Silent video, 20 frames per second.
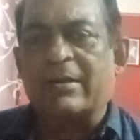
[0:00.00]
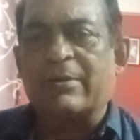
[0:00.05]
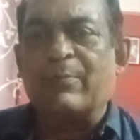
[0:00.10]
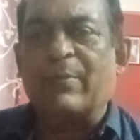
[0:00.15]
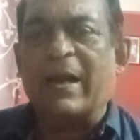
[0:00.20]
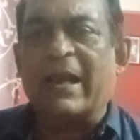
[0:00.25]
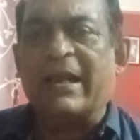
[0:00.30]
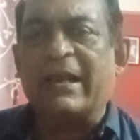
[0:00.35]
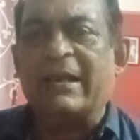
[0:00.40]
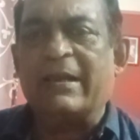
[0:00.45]

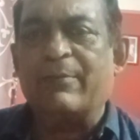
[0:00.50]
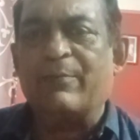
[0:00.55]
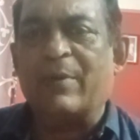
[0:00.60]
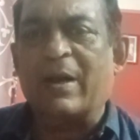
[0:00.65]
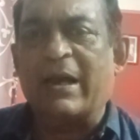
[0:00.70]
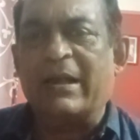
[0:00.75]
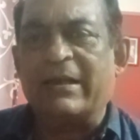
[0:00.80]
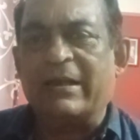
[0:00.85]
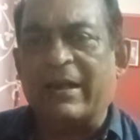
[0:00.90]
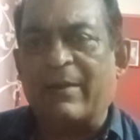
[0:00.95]
by
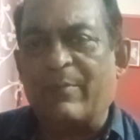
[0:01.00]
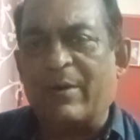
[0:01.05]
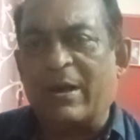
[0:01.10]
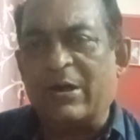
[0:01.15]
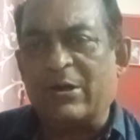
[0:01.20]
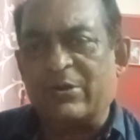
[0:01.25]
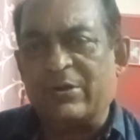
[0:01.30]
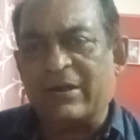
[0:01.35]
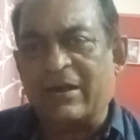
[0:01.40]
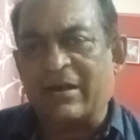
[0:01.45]
a
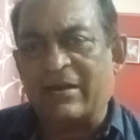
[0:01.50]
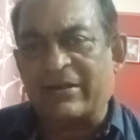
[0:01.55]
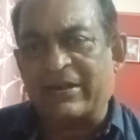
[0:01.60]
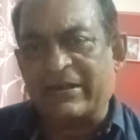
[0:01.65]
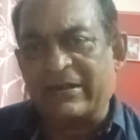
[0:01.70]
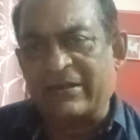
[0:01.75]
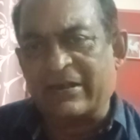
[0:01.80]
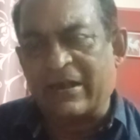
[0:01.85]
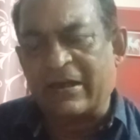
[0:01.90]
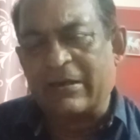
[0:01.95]
biological
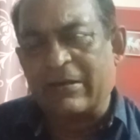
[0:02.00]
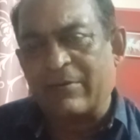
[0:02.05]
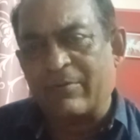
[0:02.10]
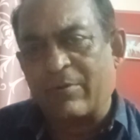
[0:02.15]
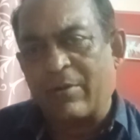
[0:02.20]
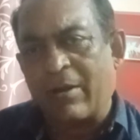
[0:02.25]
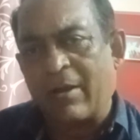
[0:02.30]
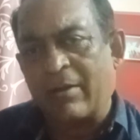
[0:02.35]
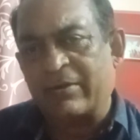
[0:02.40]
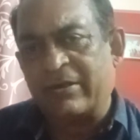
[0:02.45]

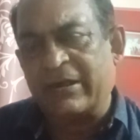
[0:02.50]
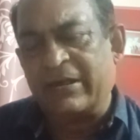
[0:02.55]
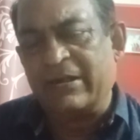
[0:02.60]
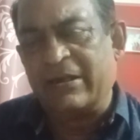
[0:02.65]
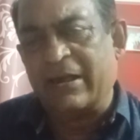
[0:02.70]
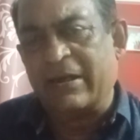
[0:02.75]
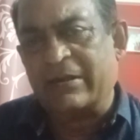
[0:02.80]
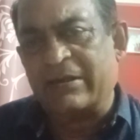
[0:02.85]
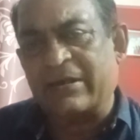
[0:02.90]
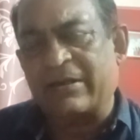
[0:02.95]

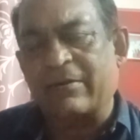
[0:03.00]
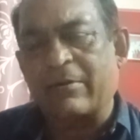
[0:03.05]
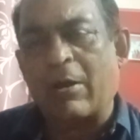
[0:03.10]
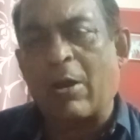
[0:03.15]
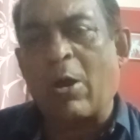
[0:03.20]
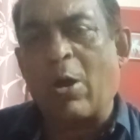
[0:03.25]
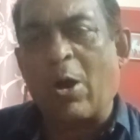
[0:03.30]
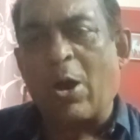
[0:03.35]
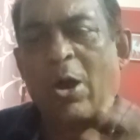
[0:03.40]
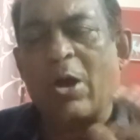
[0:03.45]
seizures,
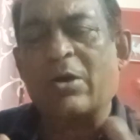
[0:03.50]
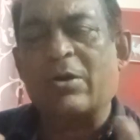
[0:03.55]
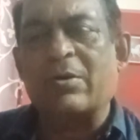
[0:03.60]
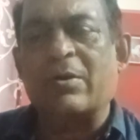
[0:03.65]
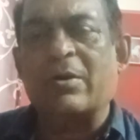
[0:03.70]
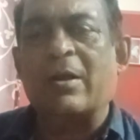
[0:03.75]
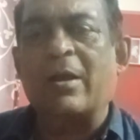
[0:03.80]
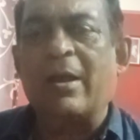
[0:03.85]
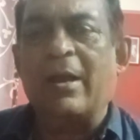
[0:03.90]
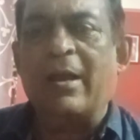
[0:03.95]

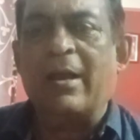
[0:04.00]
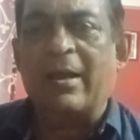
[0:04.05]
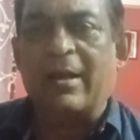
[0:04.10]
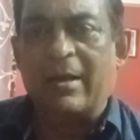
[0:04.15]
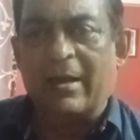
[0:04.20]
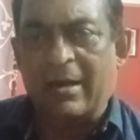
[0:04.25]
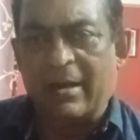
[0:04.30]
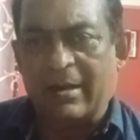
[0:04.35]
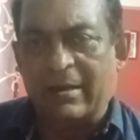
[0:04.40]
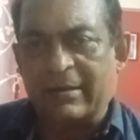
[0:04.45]
or
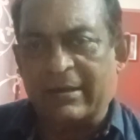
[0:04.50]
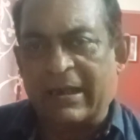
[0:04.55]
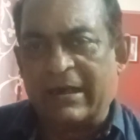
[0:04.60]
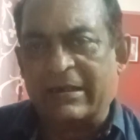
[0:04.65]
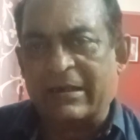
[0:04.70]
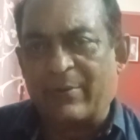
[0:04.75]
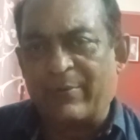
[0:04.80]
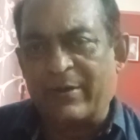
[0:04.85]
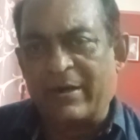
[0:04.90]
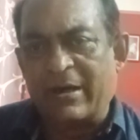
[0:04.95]

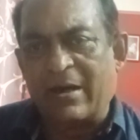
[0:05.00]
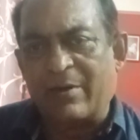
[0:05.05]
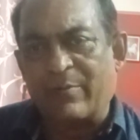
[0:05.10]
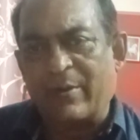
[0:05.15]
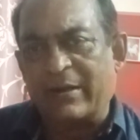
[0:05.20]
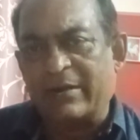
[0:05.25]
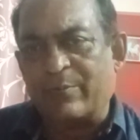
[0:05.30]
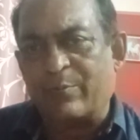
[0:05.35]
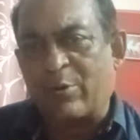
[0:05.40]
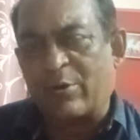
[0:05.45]
that can be done
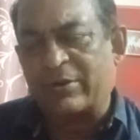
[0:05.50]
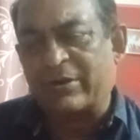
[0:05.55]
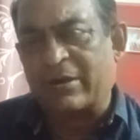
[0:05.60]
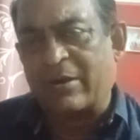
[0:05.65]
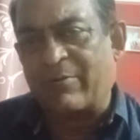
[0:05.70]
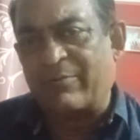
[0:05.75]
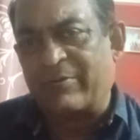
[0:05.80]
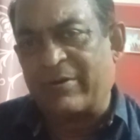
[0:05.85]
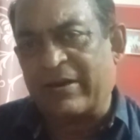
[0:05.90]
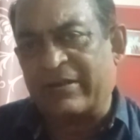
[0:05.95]
by the
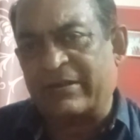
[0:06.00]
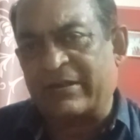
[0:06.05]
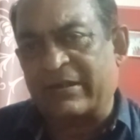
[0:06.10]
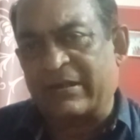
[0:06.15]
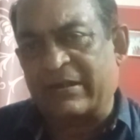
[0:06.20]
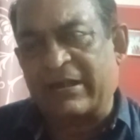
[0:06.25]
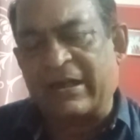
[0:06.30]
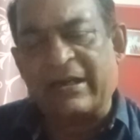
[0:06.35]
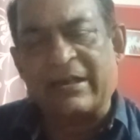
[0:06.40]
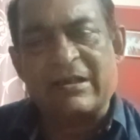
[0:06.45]
process of
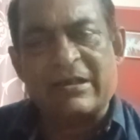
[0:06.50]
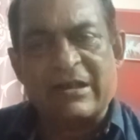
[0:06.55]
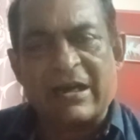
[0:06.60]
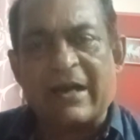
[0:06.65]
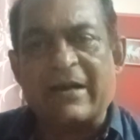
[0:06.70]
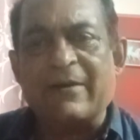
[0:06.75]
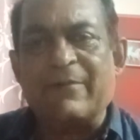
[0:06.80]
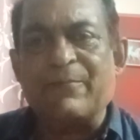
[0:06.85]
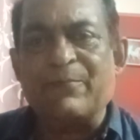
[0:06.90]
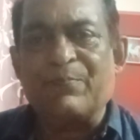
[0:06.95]

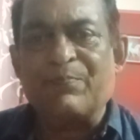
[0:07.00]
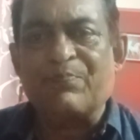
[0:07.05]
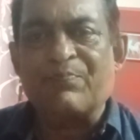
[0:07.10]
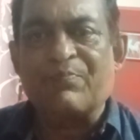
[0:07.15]
restriction